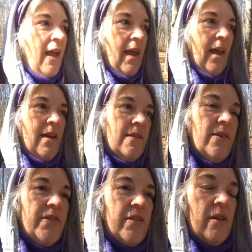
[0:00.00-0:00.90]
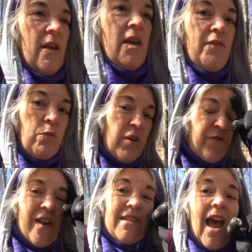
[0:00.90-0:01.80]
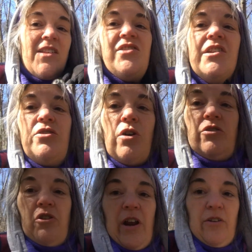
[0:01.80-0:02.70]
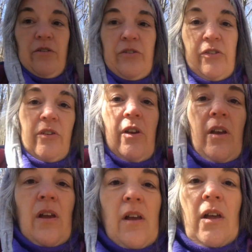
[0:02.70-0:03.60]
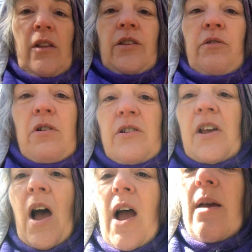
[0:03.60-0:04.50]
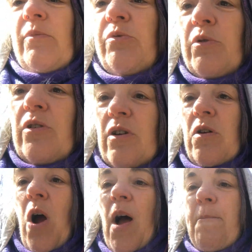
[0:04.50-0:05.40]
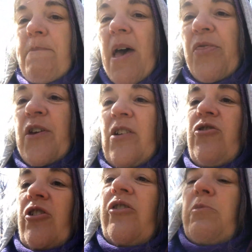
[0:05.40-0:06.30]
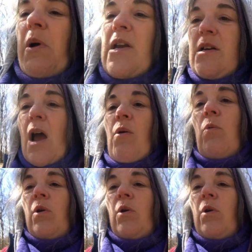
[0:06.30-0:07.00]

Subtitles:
And even with fantastic dog trainers, there are times where a method just might not